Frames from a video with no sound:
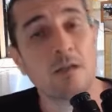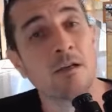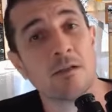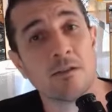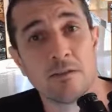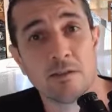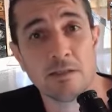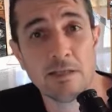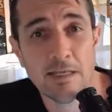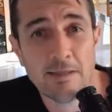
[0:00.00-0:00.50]

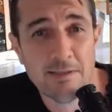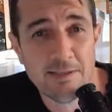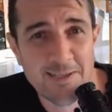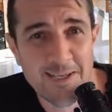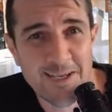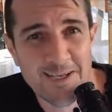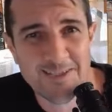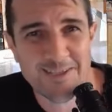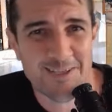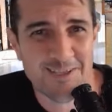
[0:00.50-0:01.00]
to get this
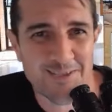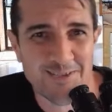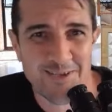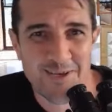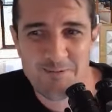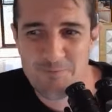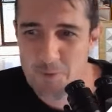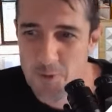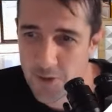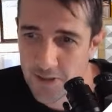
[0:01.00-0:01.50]

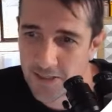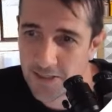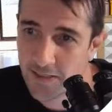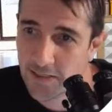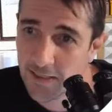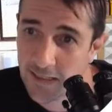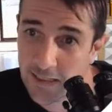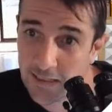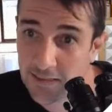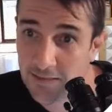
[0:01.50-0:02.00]
SSD working
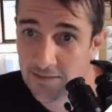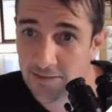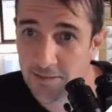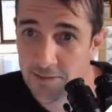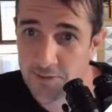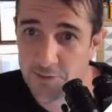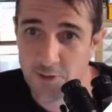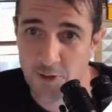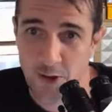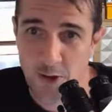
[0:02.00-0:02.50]
again.
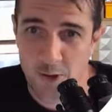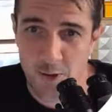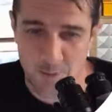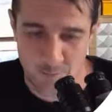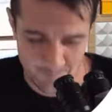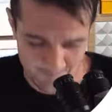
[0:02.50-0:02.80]
Let's go.